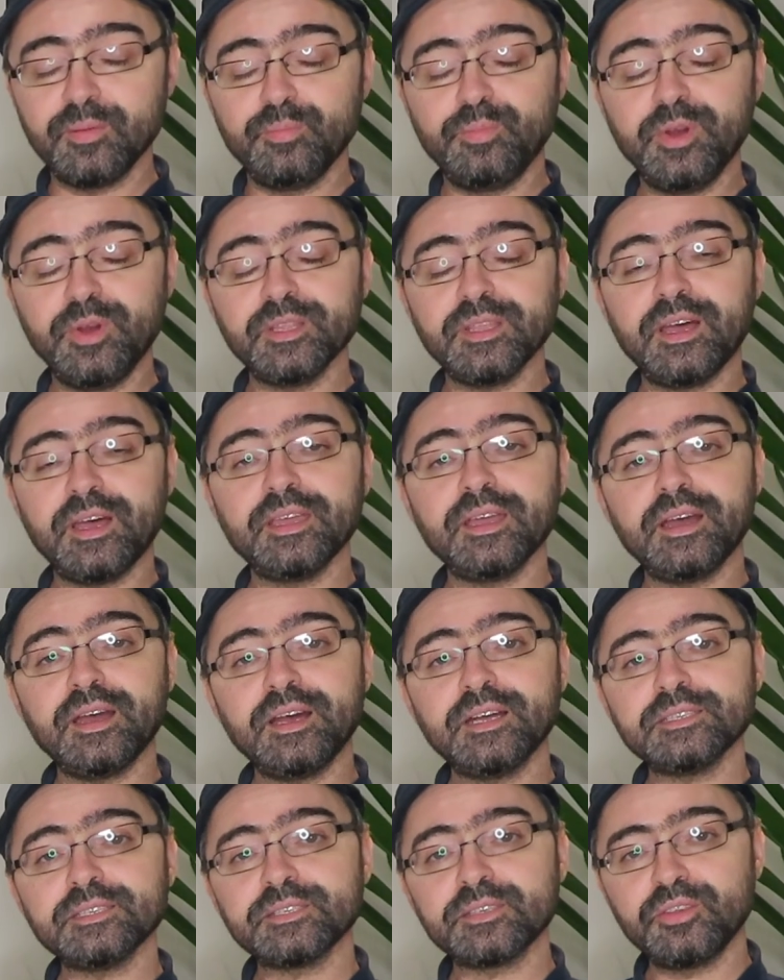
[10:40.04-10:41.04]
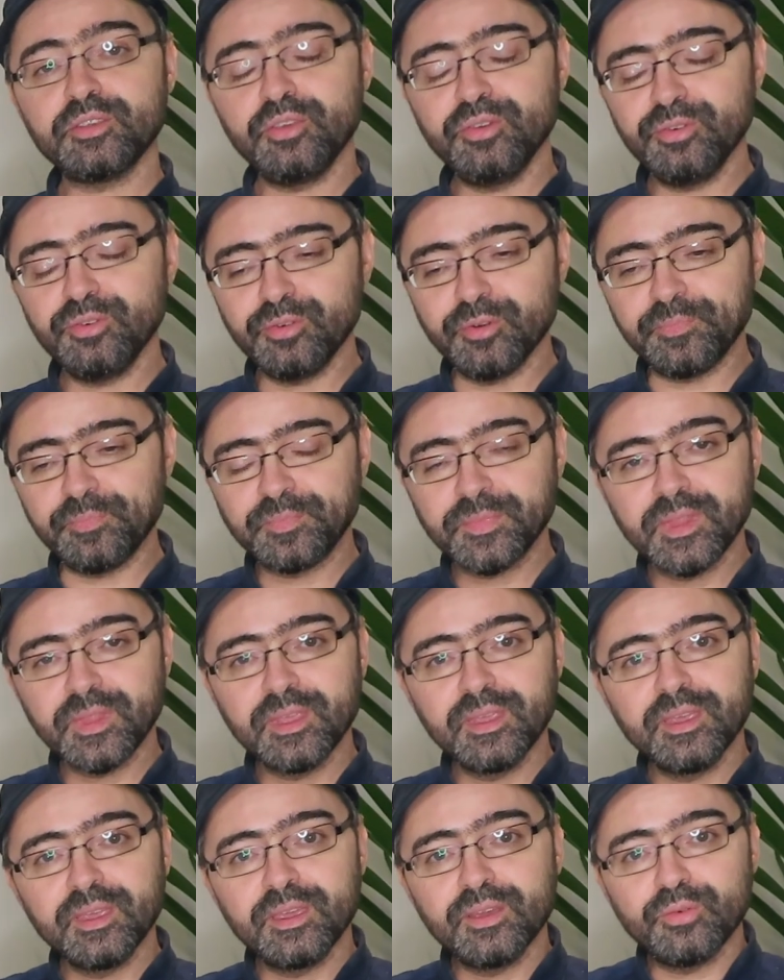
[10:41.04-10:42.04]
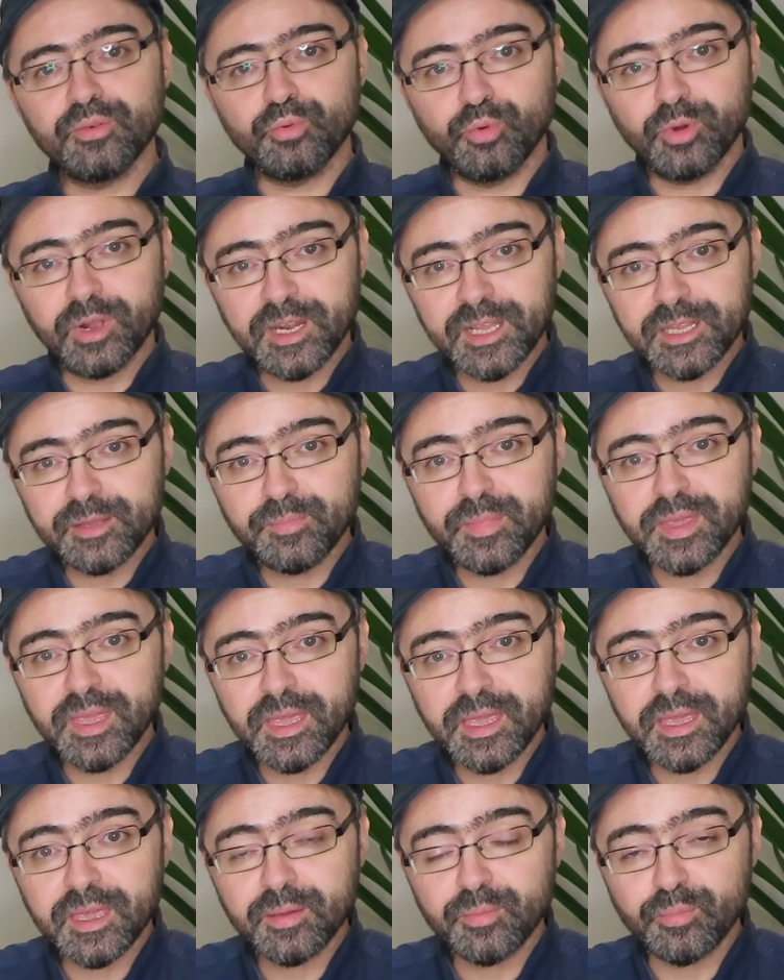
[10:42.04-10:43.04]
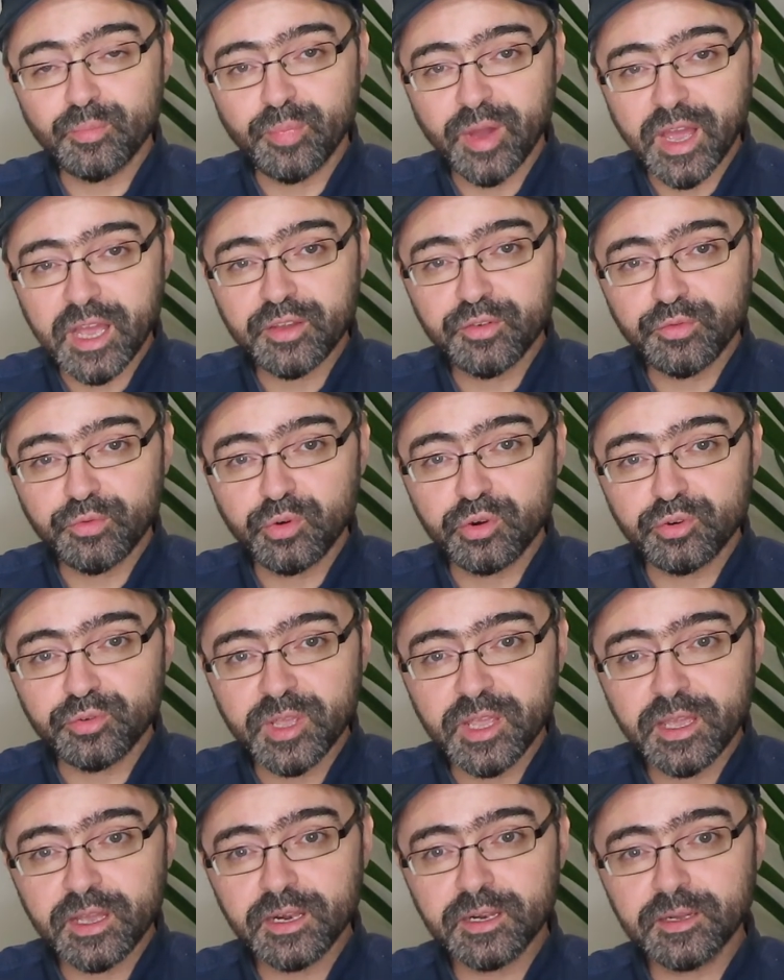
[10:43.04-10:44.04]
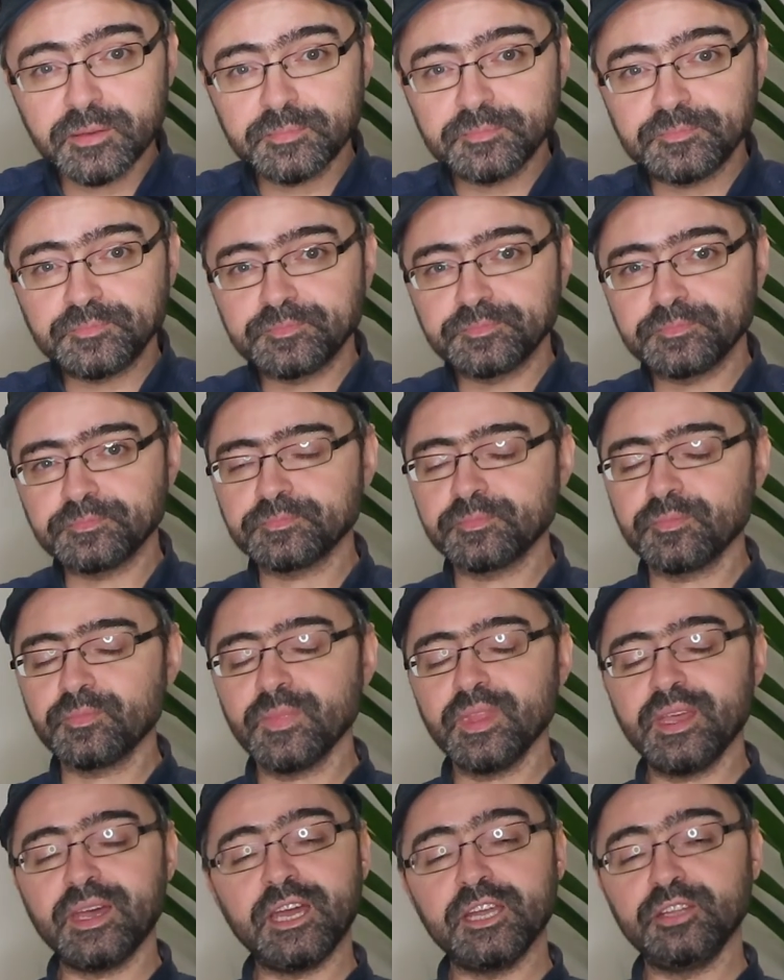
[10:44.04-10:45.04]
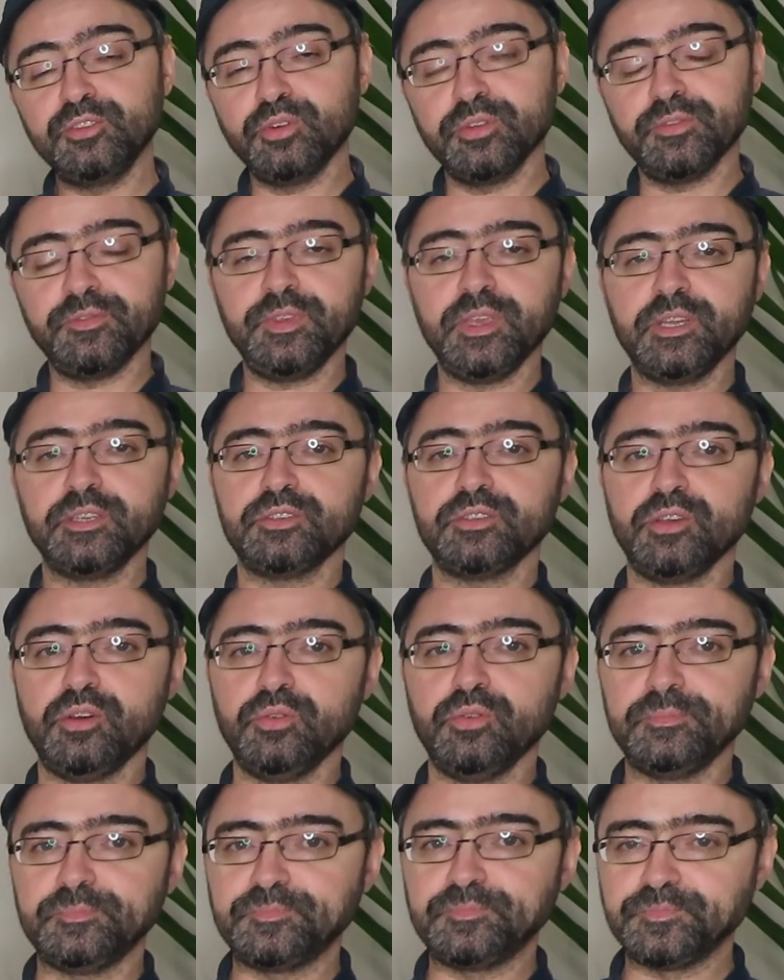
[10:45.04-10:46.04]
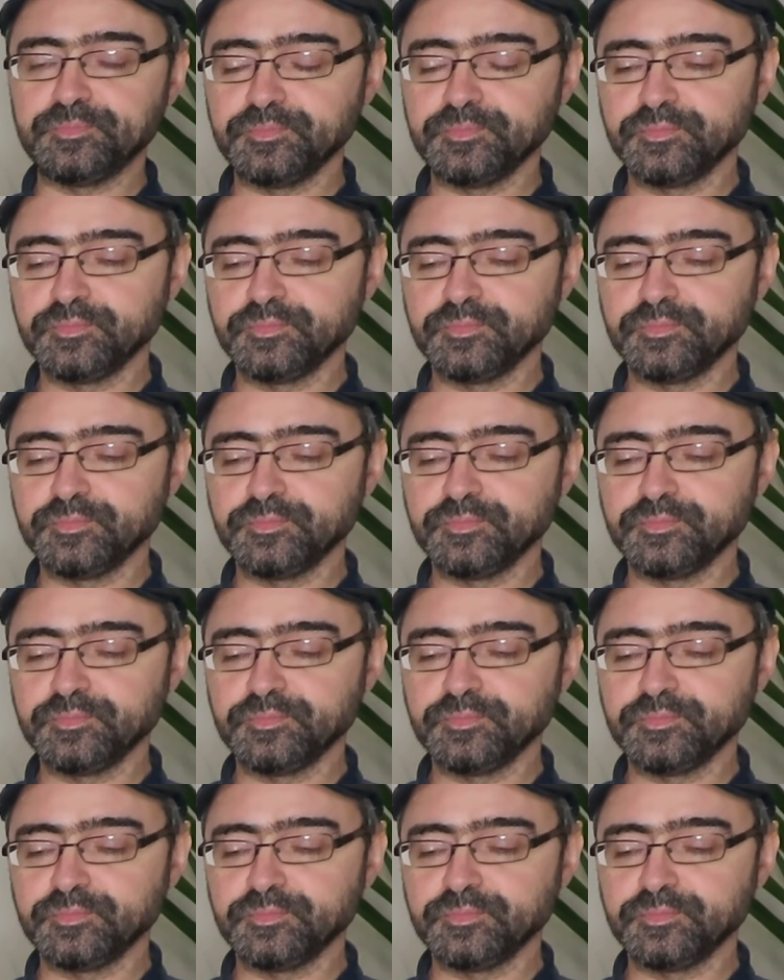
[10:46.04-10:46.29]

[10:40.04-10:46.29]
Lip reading: But I ask you, will it be back for real? I don't think so.